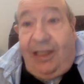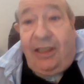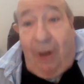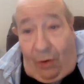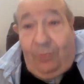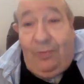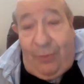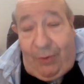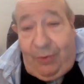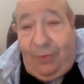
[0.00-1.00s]
So
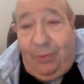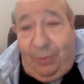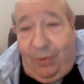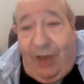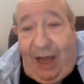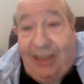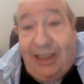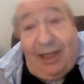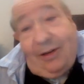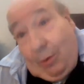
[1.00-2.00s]
I
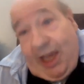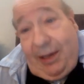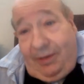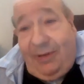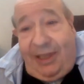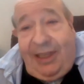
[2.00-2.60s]
said, okay.